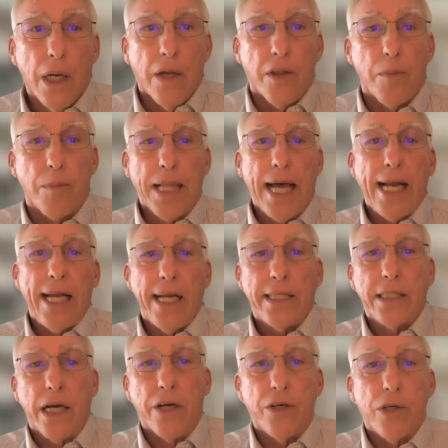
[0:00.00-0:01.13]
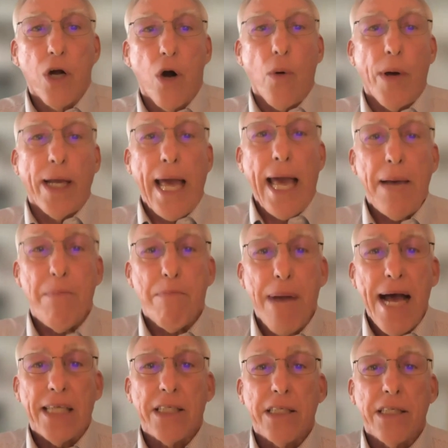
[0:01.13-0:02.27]
The planet is undergoing a
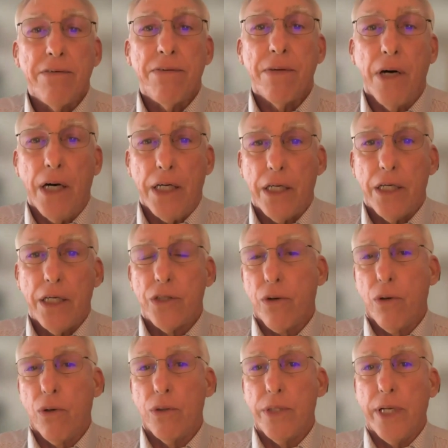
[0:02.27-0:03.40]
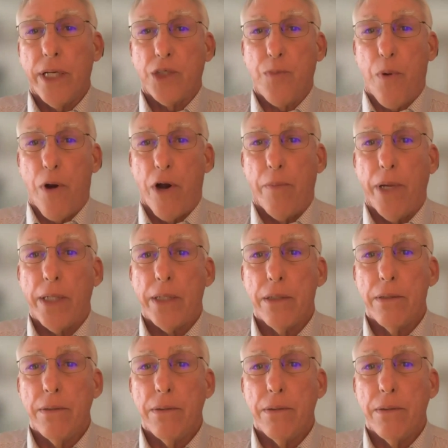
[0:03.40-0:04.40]
massive, uncontrolled experiment.